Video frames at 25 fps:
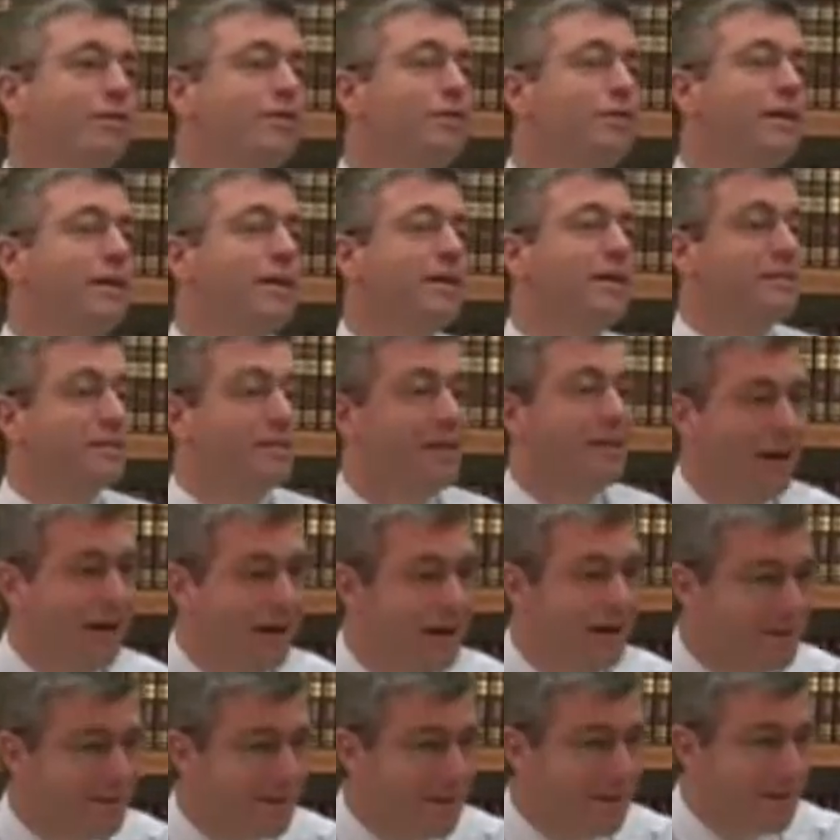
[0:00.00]
When you ask
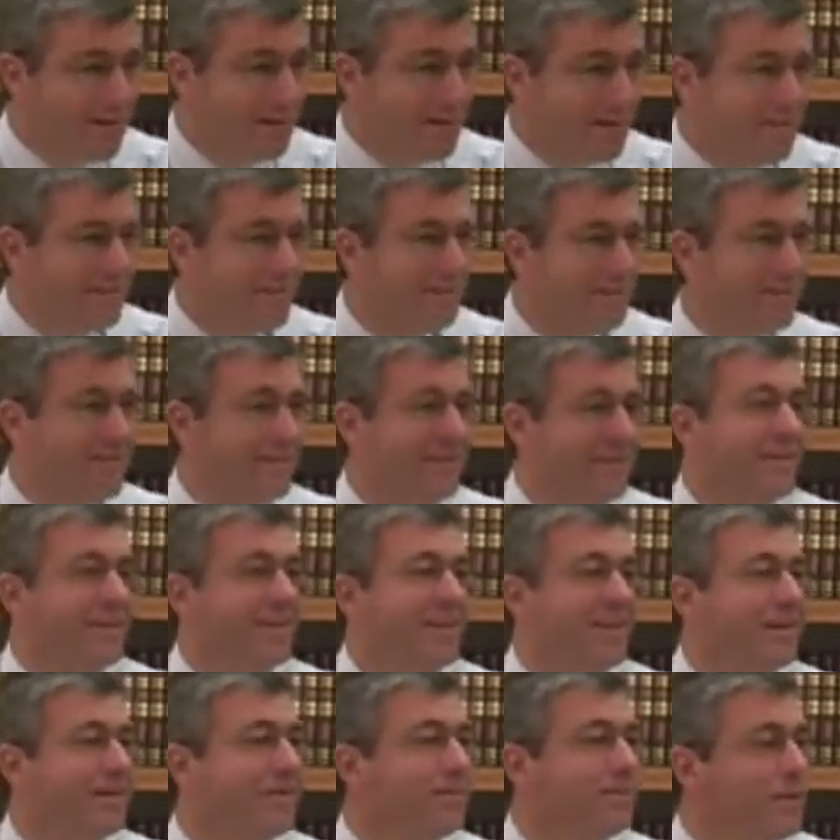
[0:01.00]
God that,
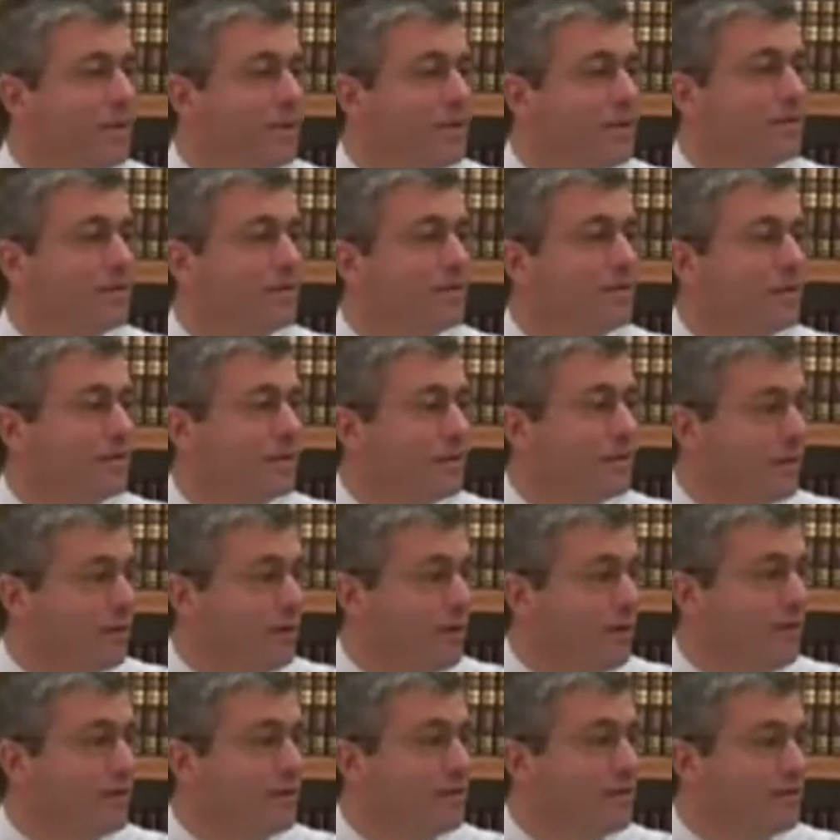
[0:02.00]
he points to the
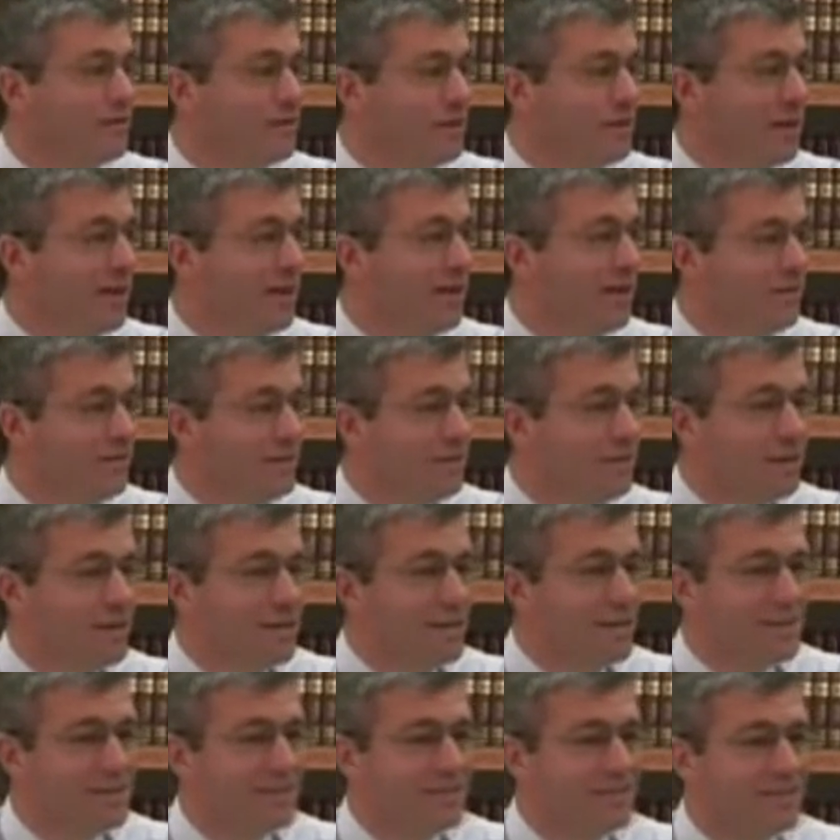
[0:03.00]
cross of
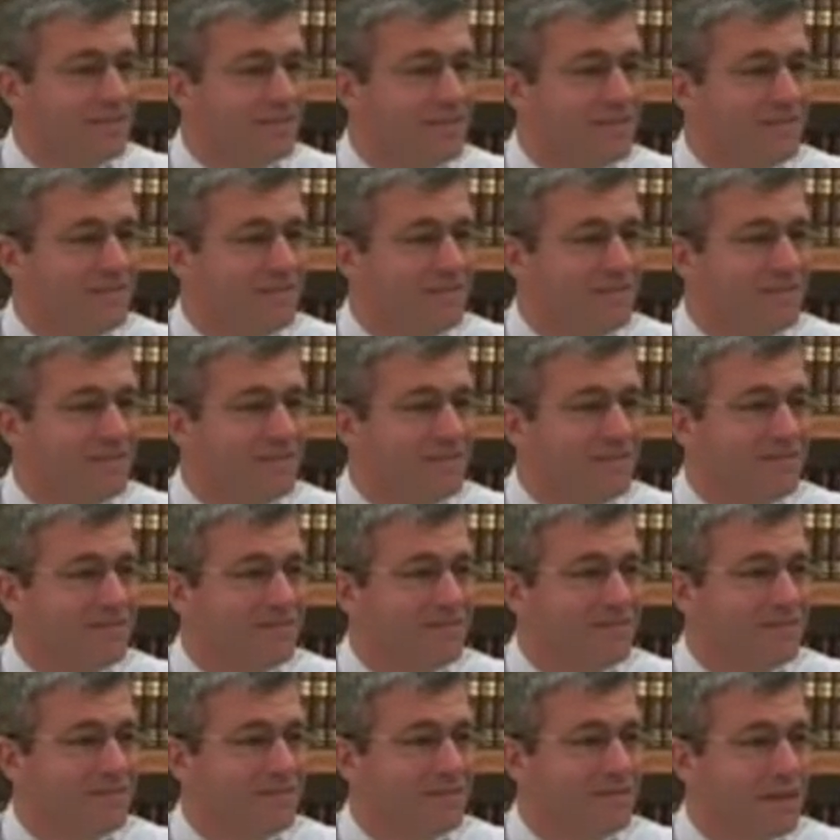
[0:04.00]
Calvary.
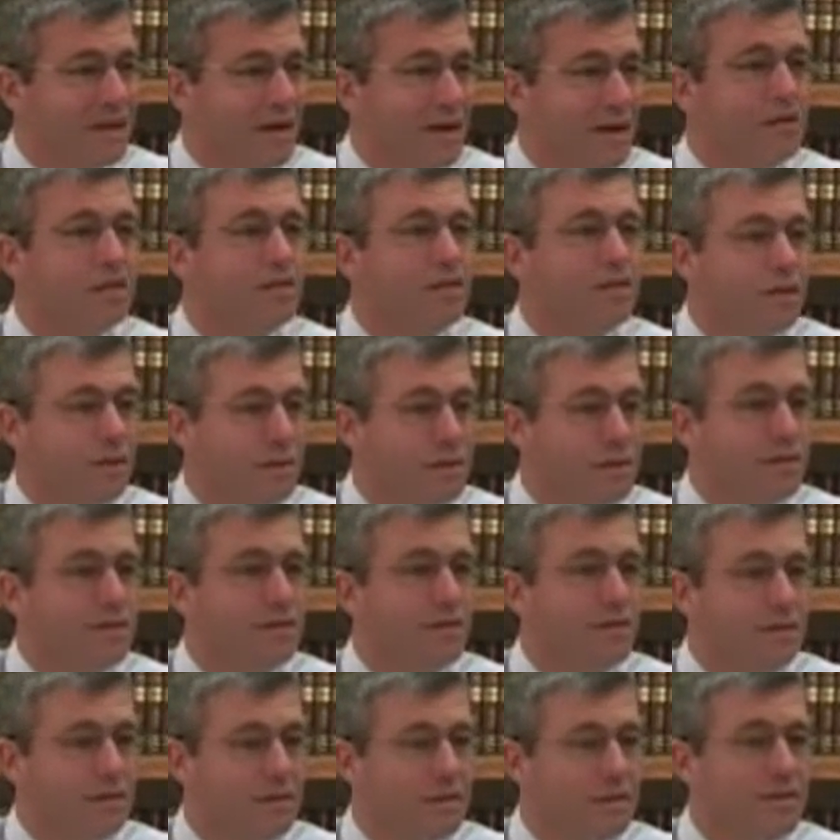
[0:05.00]
I'll show
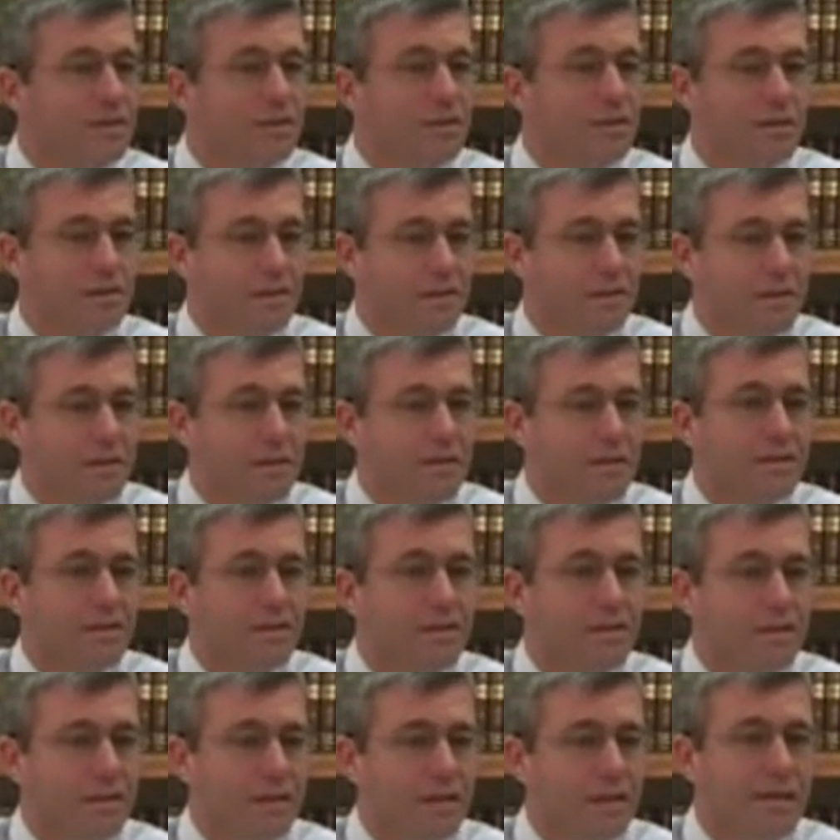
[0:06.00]
it to you.
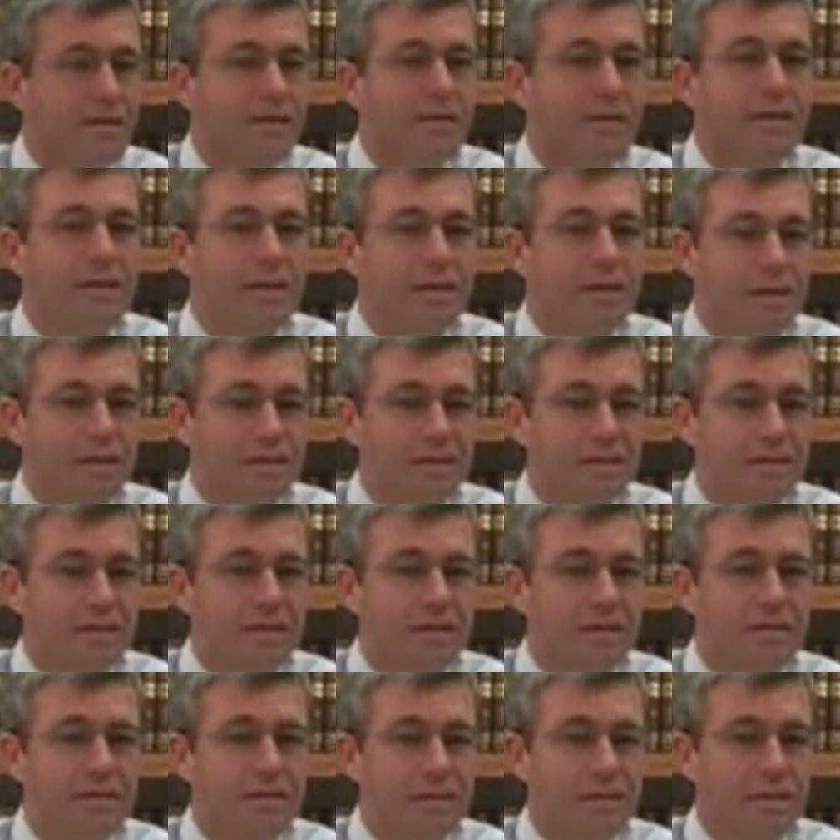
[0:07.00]
Here it
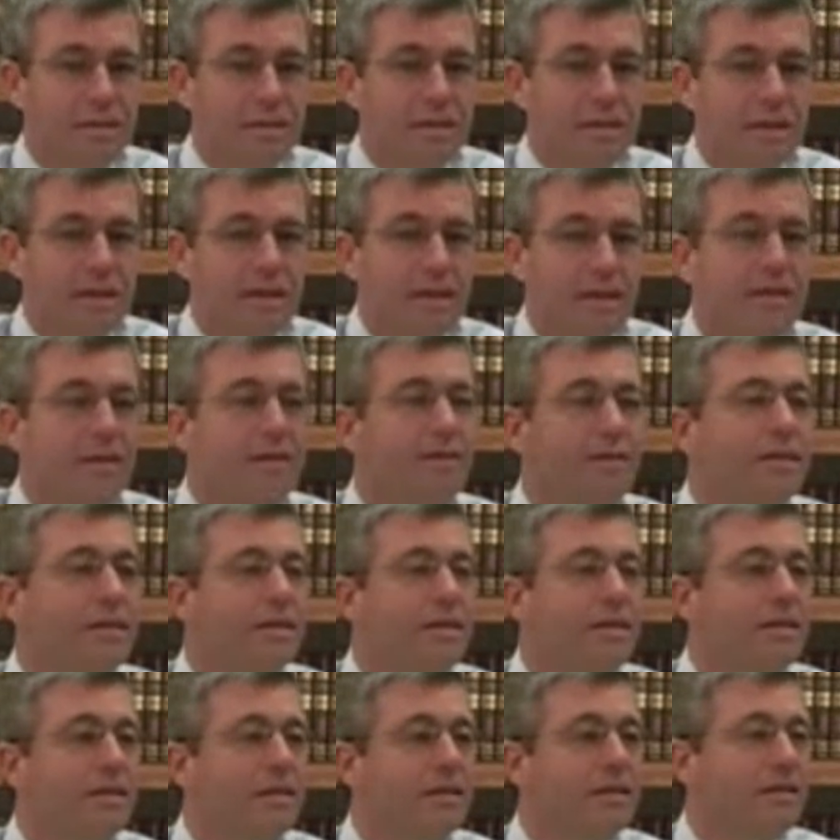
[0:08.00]
is.
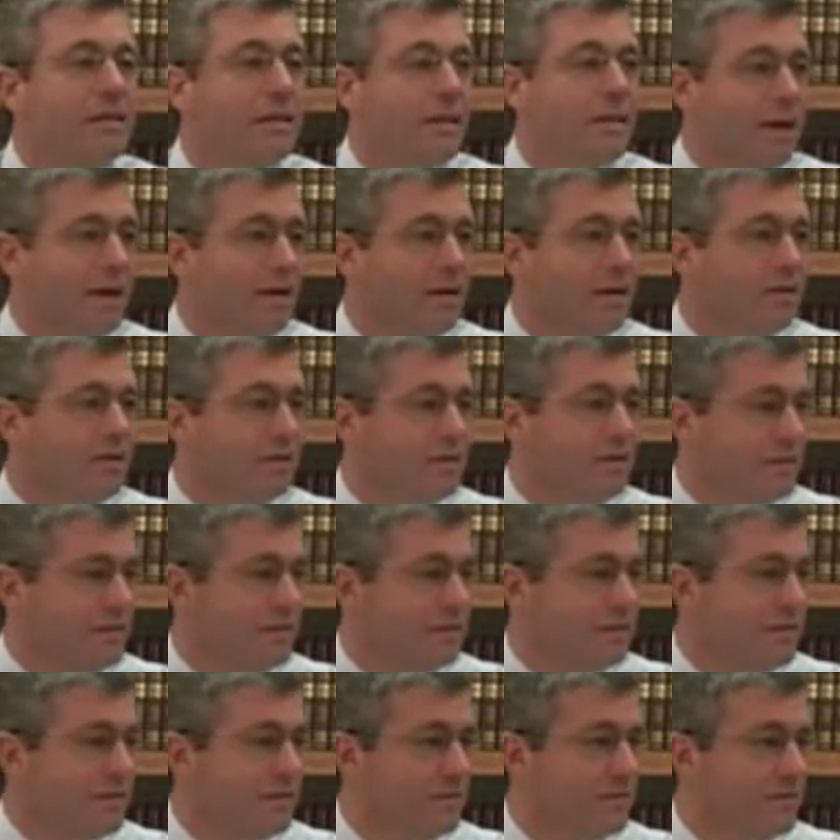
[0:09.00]
Herein is
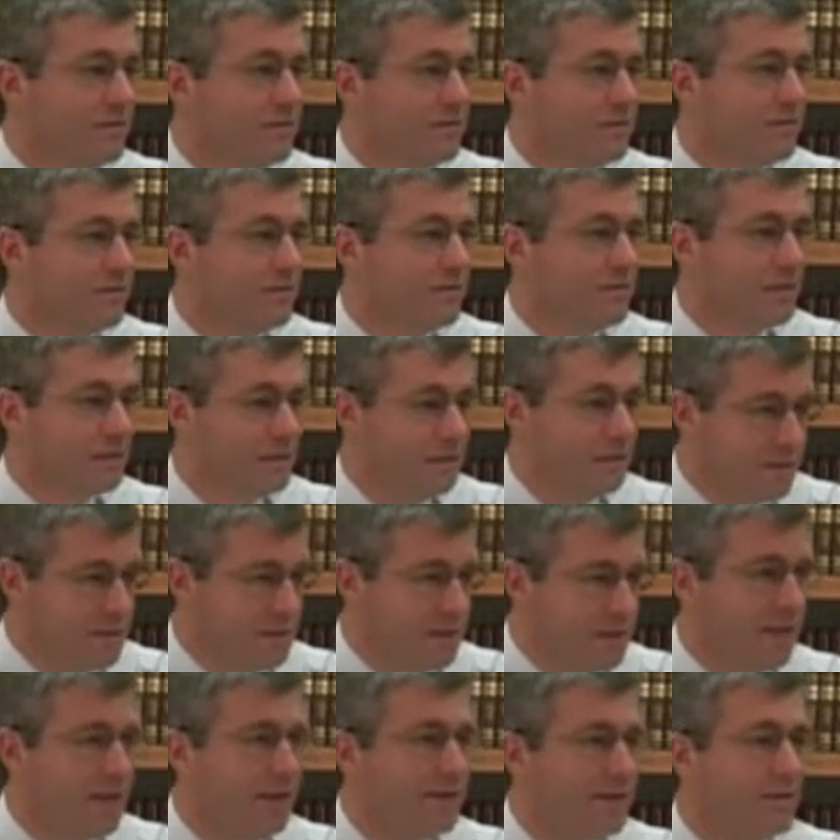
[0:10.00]
love.
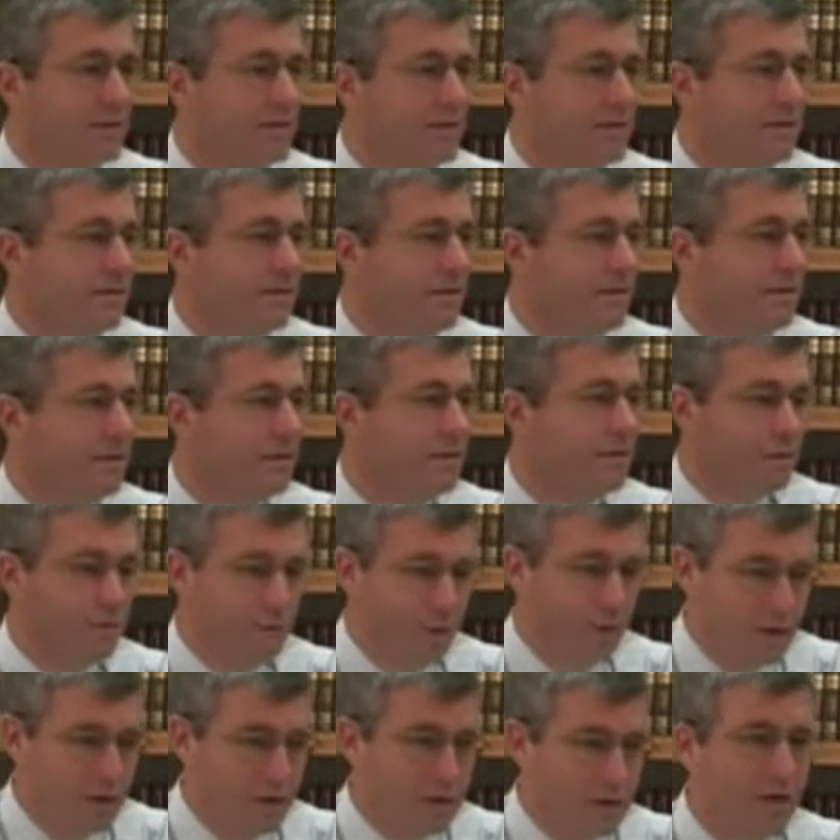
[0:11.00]
This is it.
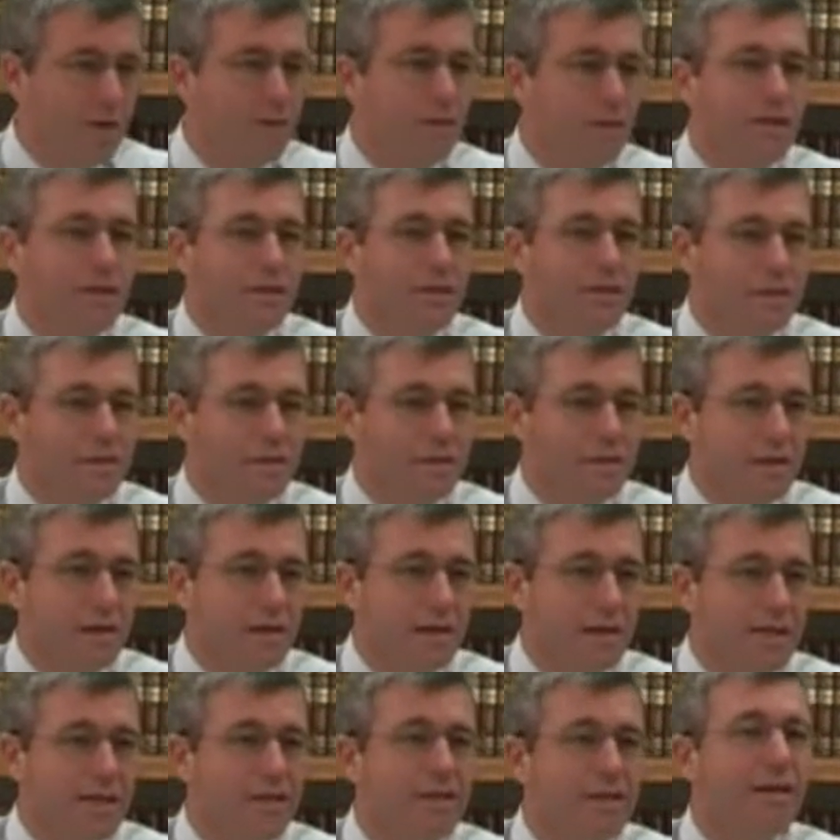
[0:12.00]
You want to know what it looks
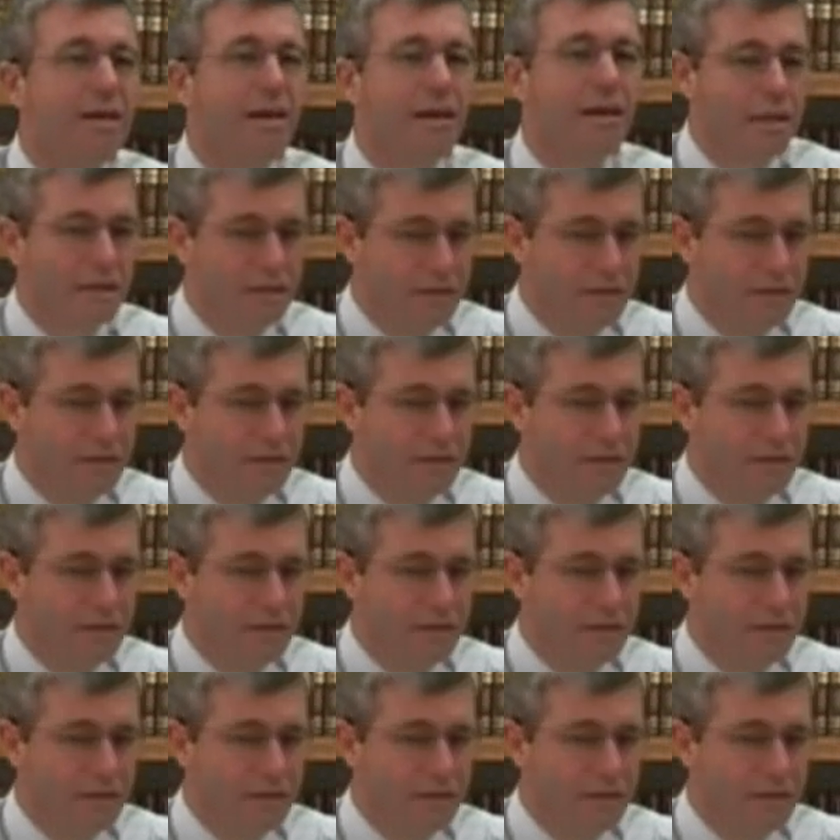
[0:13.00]
like?